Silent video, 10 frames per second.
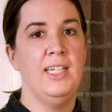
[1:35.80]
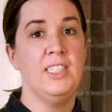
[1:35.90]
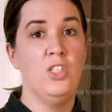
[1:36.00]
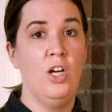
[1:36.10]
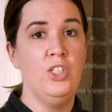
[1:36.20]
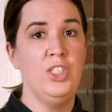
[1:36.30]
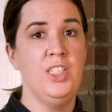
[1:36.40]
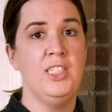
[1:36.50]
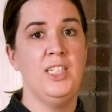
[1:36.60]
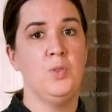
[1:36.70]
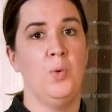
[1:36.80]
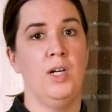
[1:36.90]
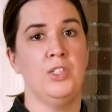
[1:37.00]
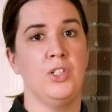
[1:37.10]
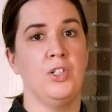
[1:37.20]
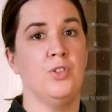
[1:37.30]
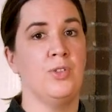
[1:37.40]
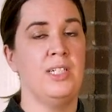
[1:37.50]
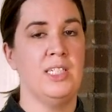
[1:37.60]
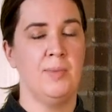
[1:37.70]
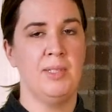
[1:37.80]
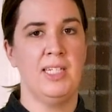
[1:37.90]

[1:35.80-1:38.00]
It's not just the dishwasher who cleans up the